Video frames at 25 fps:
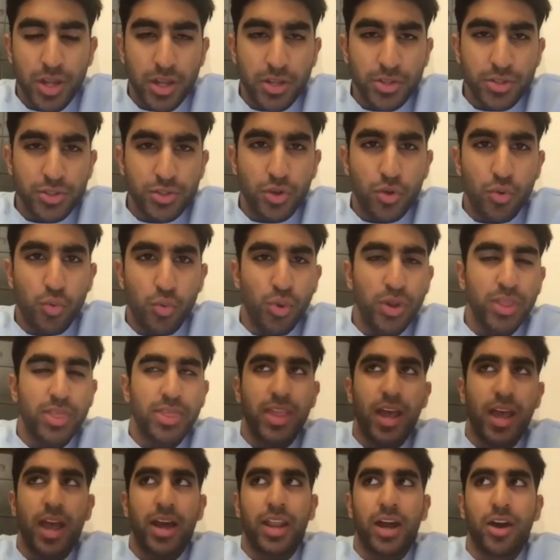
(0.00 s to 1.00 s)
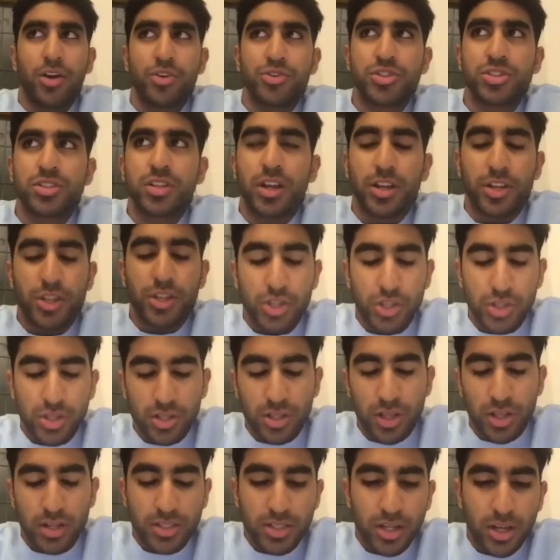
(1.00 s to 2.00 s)
so with that, I would just like
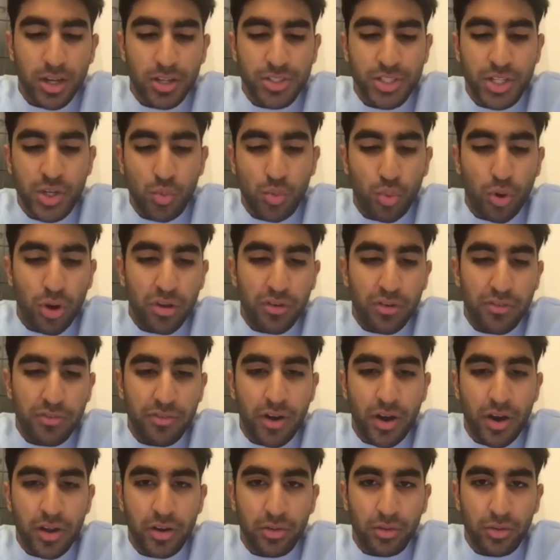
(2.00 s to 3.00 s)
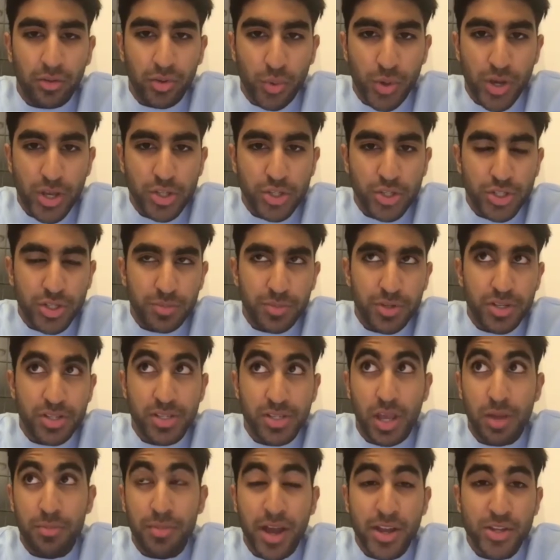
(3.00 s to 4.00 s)
to ask you one final question, because
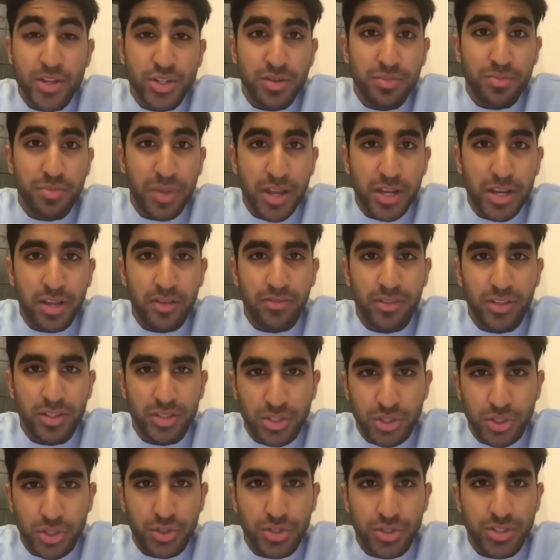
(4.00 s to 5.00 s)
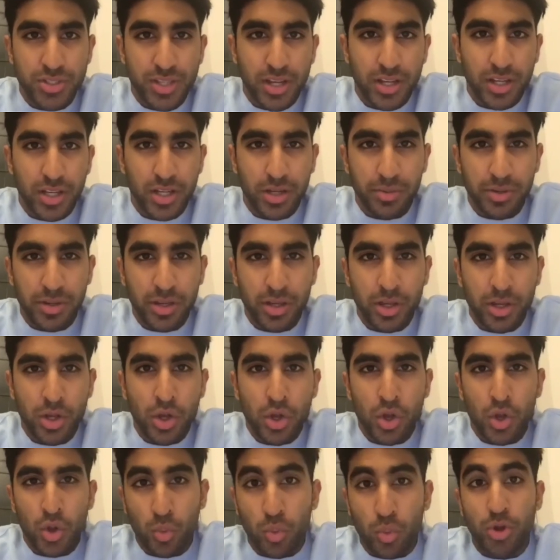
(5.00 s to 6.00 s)
I imagine many of the students that are going to be
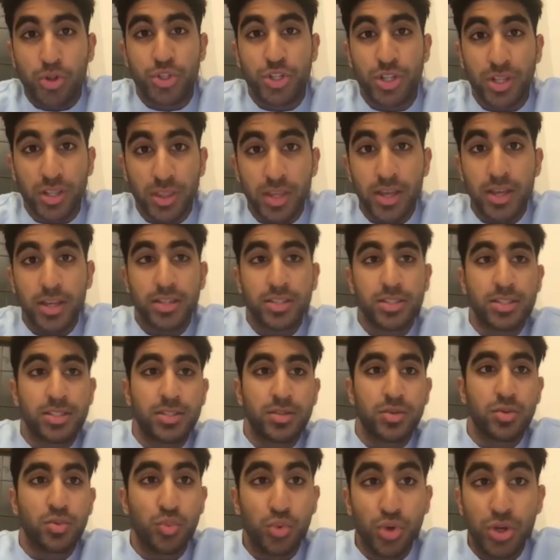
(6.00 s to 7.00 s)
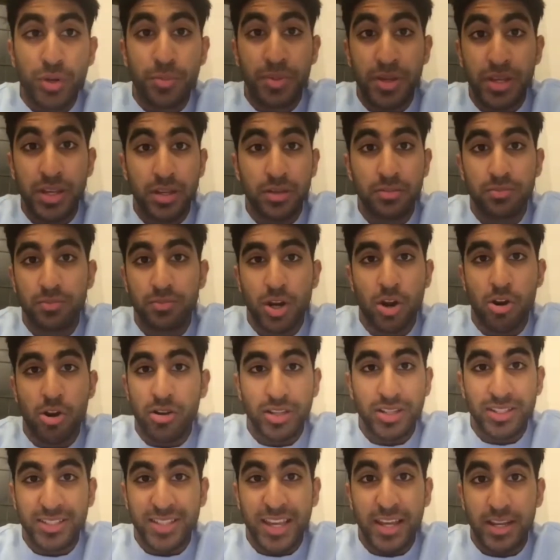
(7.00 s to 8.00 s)
watching this would be
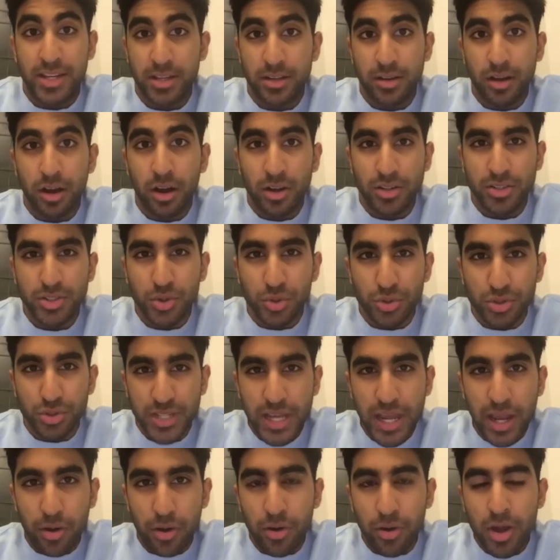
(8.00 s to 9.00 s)
currently taking an arts course now.